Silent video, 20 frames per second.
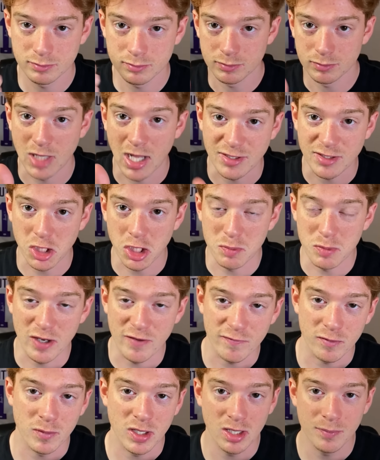That's going to be it
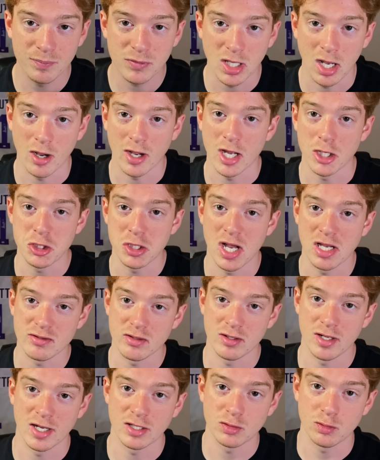for me. I'll catch you guys in
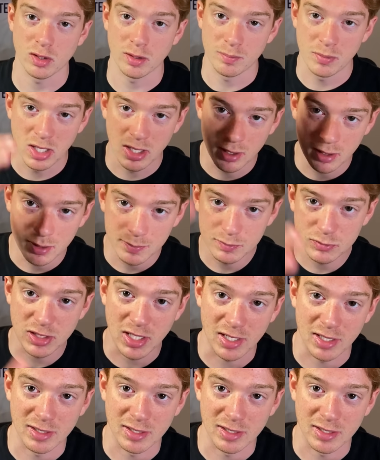the next one. Take it